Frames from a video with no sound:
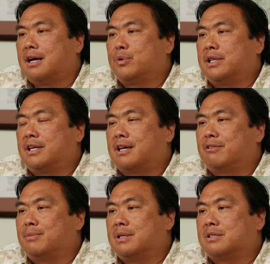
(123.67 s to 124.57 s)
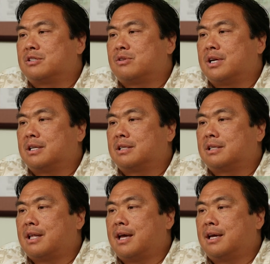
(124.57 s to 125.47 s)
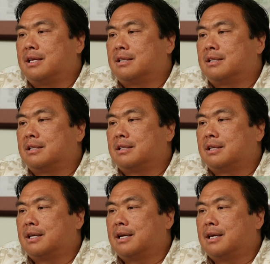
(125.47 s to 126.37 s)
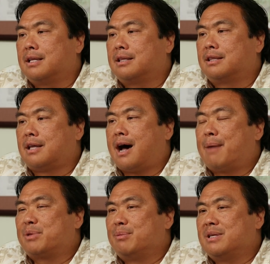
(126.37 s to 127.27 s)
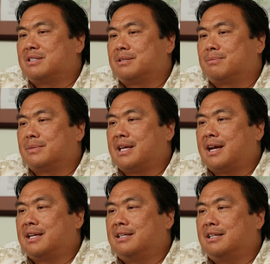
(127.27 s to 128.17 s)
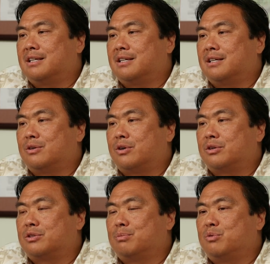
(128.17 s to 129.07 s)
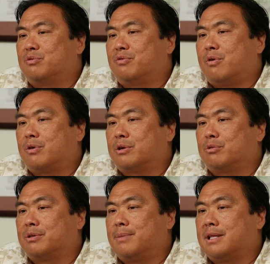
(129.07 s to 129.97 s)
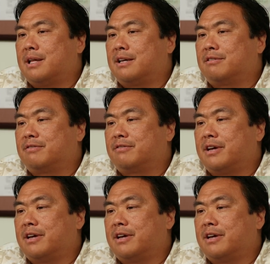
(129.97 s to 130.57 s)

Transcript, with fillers: really gave me the strength and the optimism that I needed in order to move forward with my life,